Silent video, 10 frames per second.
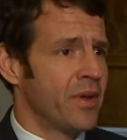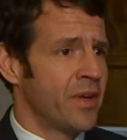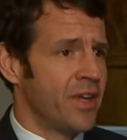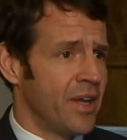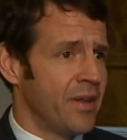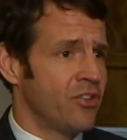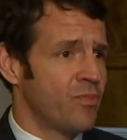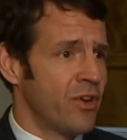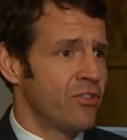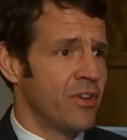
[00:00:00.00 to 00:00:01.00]
Again,
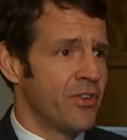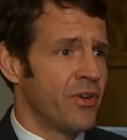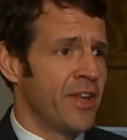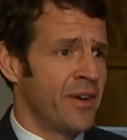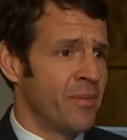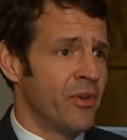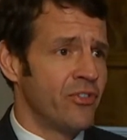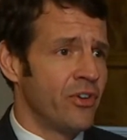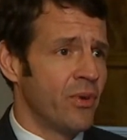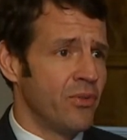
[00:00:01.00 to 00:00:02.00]
especially if they're in an
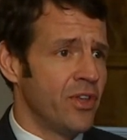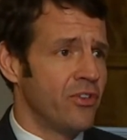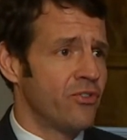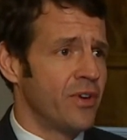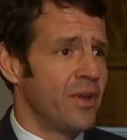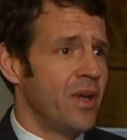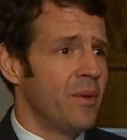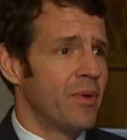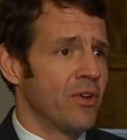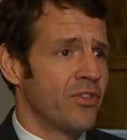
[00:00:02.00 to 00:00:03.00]
emerging growth industry,
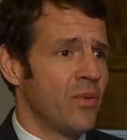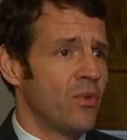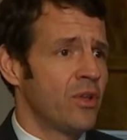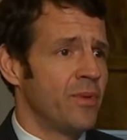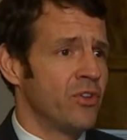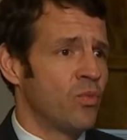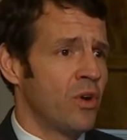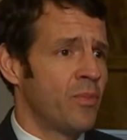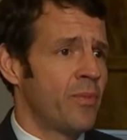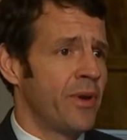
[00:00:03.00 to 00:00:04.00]
because they want to be as
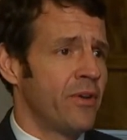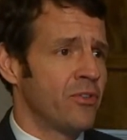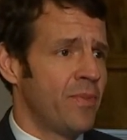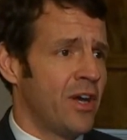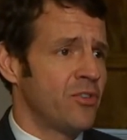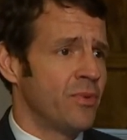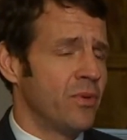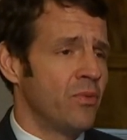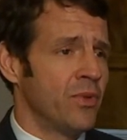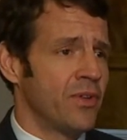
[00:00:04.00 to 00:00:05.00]
well prepared as
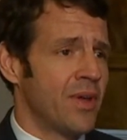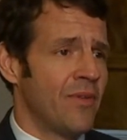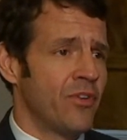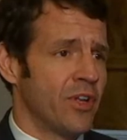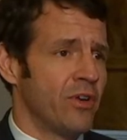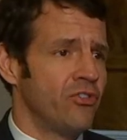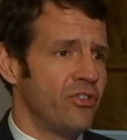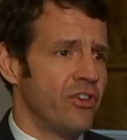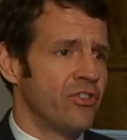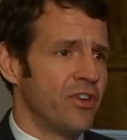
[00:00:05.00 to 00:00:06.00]
possible when the time for
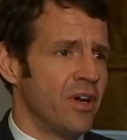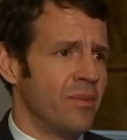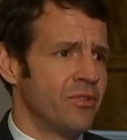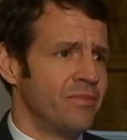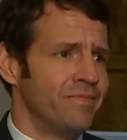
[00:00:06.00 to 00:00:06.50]
negotiation comes.